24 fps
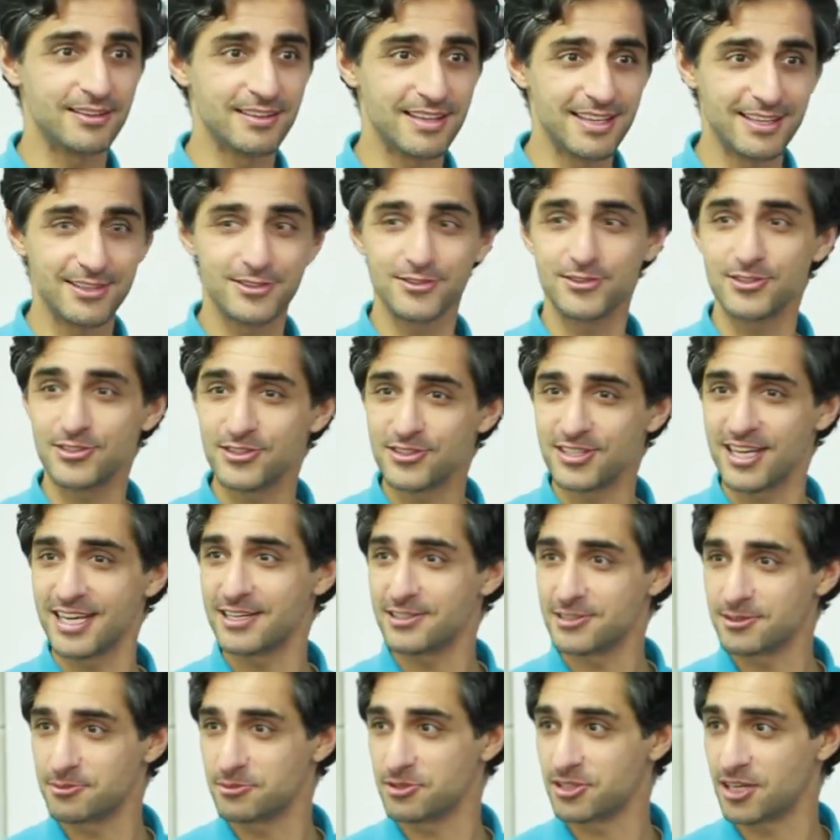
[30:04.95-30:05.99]
Things just
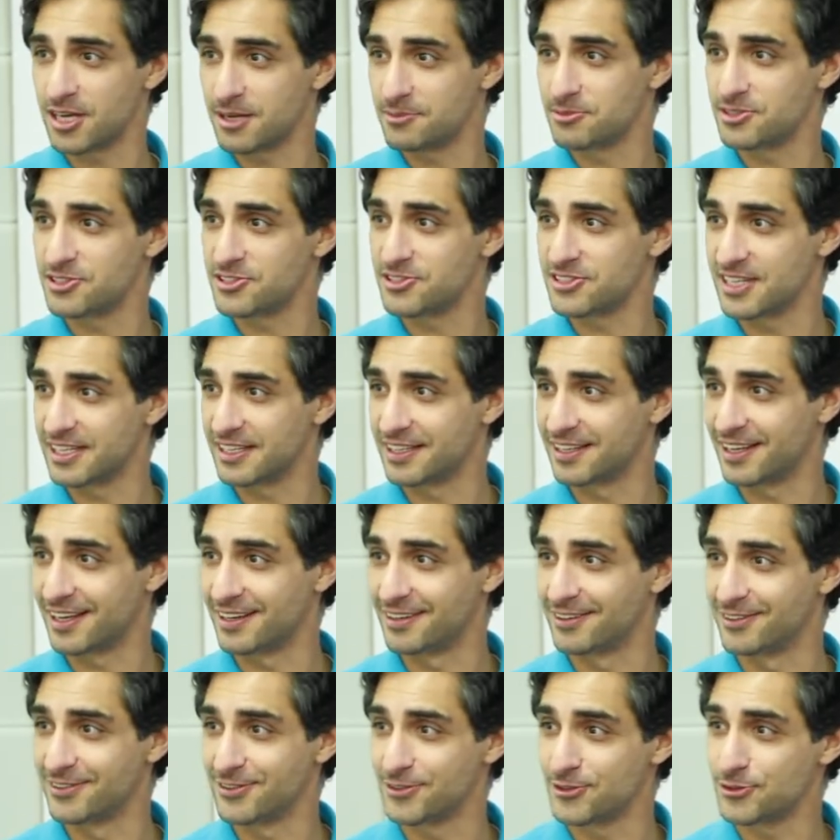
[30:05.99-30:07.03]
take some time to sink
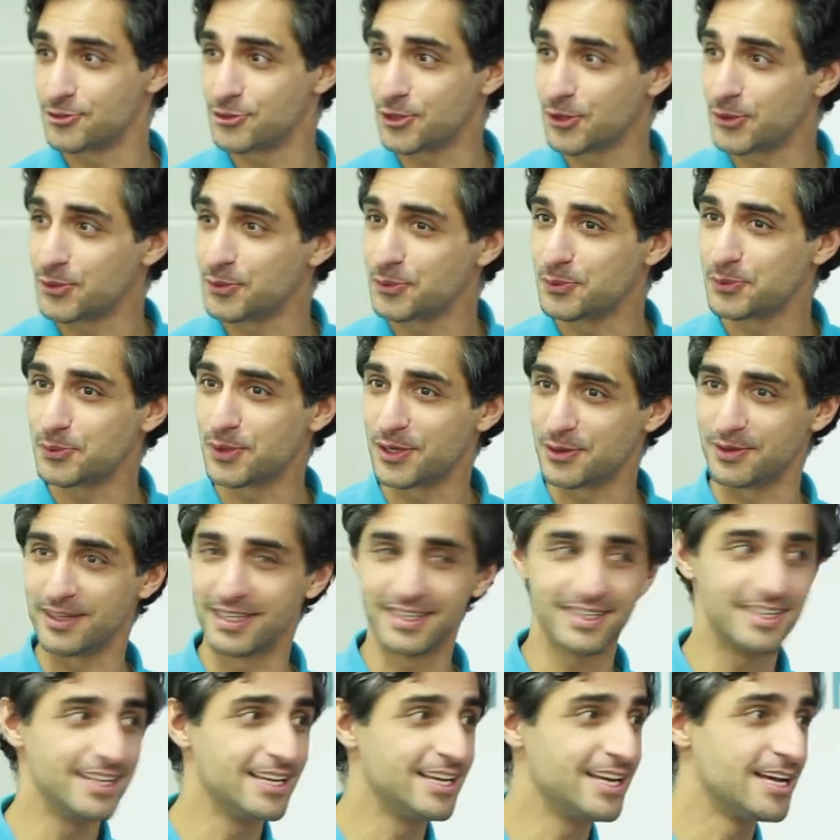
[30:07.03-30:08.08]
in. So don't
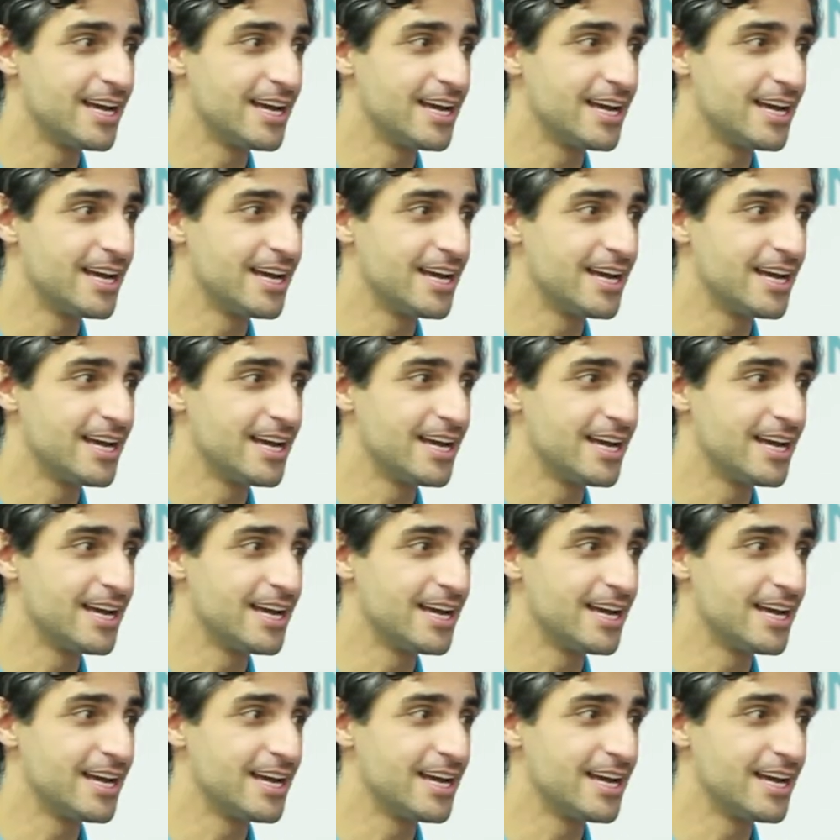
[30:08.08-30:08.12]
worry.